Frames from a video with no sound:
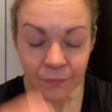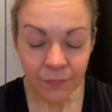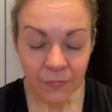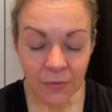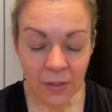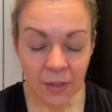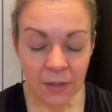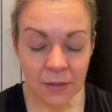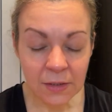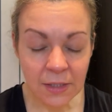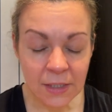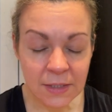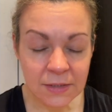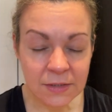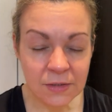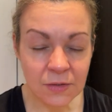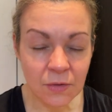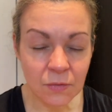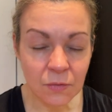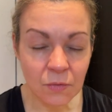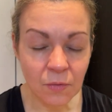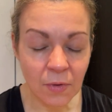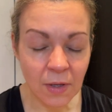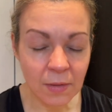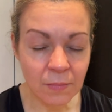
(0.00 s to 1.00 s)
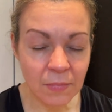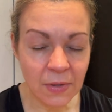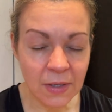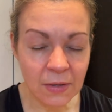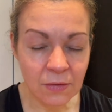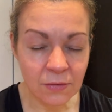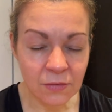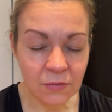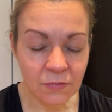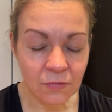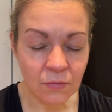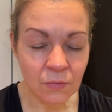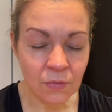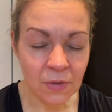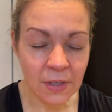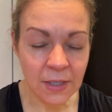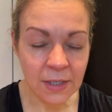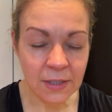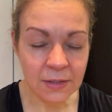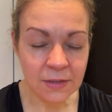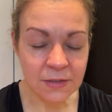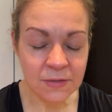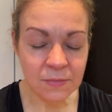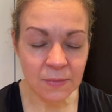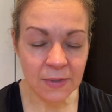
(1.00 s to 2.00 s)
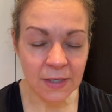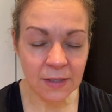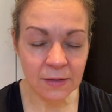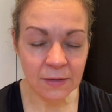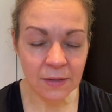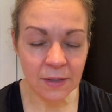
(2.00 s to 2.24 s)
And let's go quite big on the forehead as well.